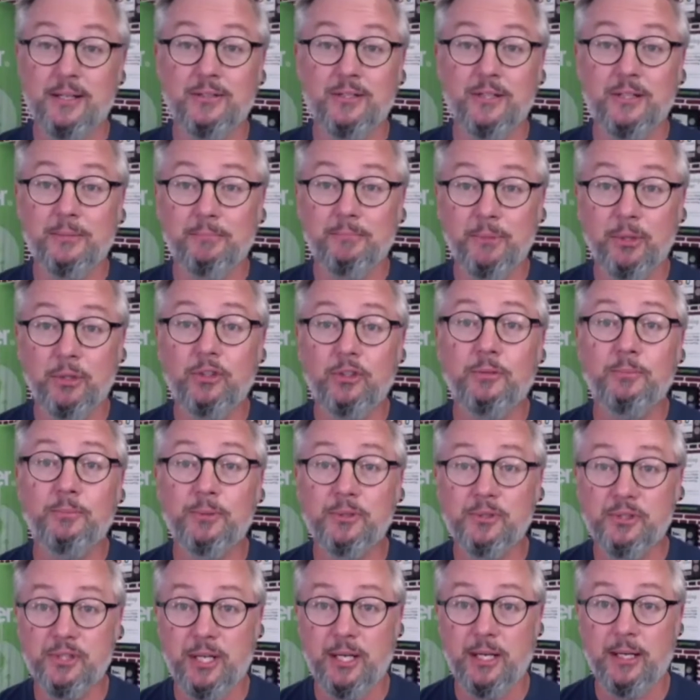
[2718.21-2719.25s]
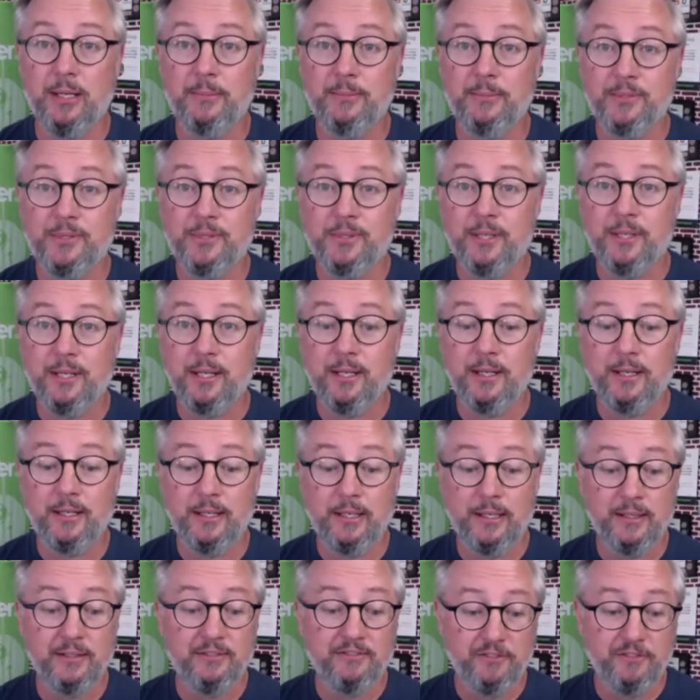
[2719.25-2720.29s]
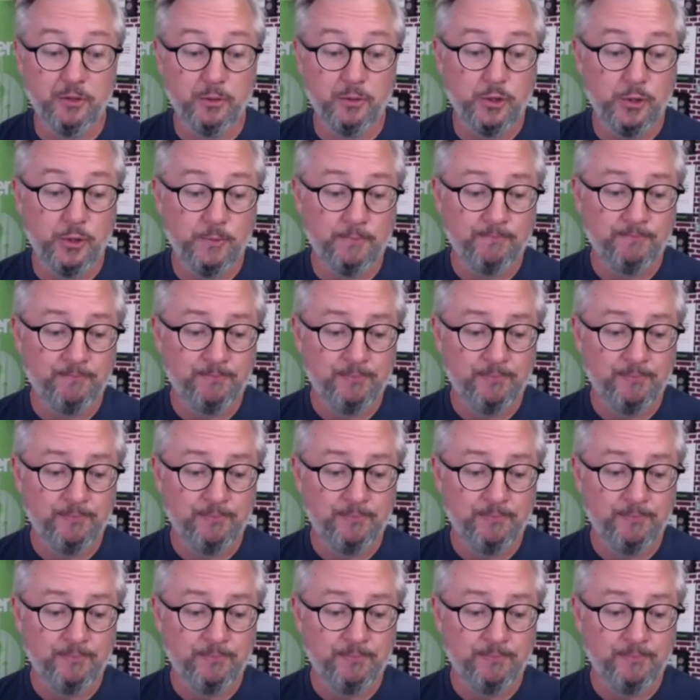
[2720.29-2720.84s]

to them multiple times uh, in the future.